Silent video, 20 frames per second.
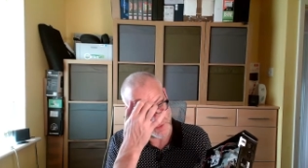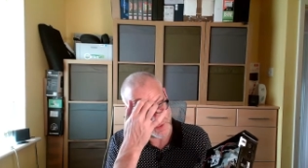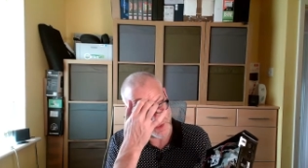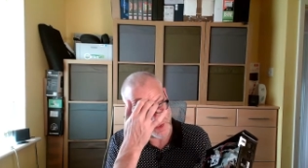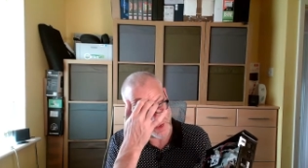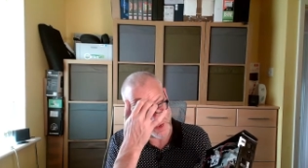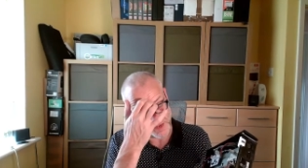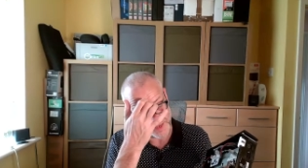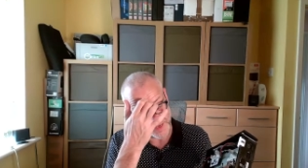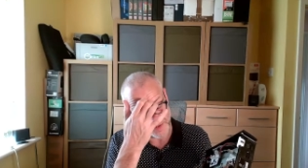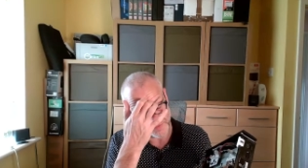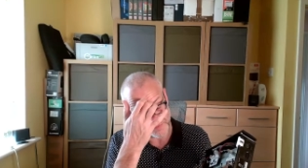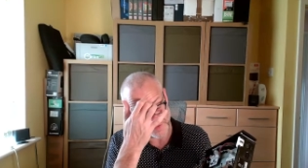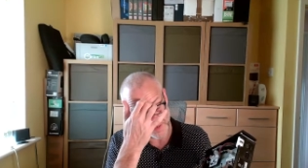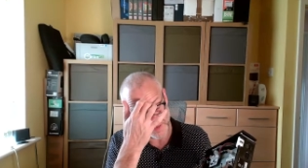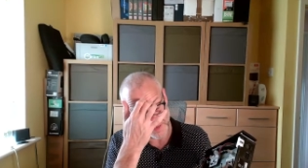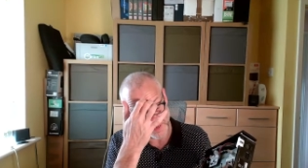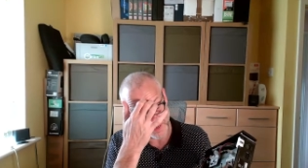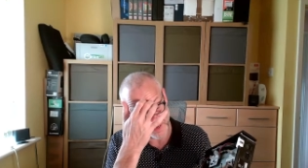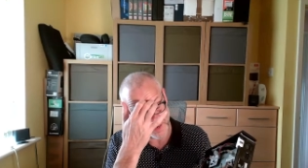the
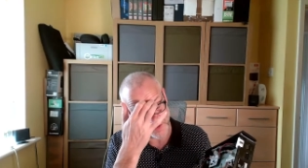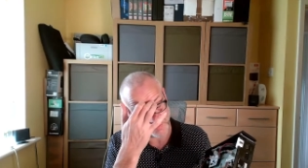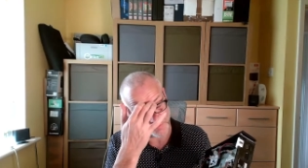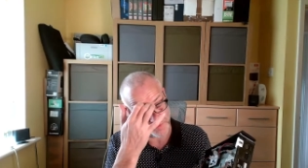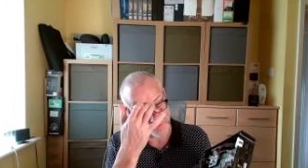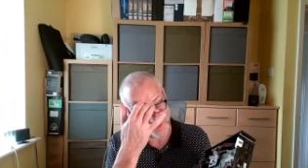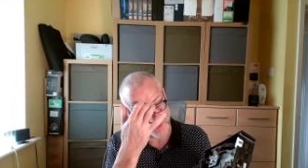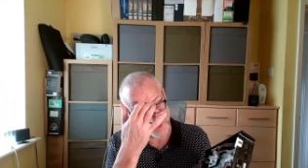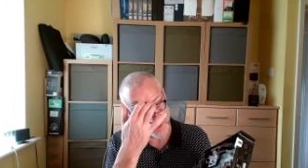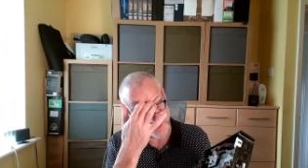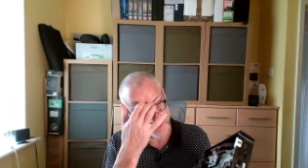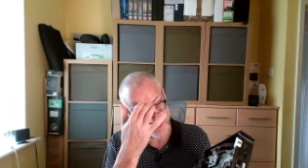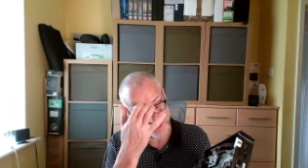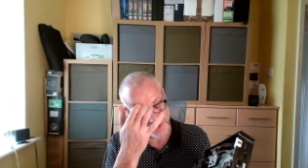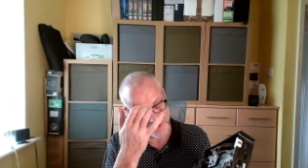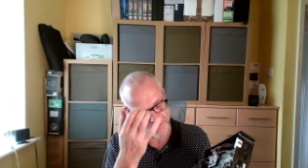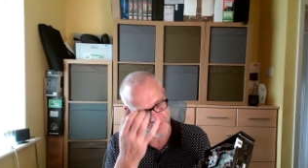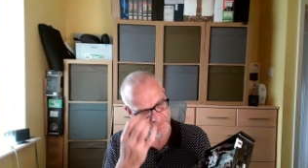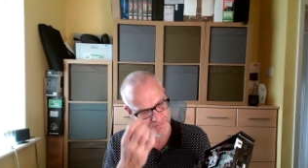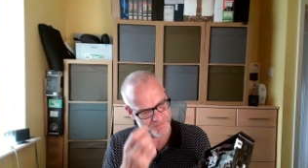SD card with
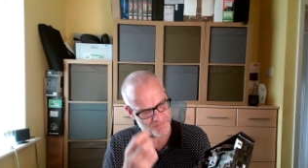the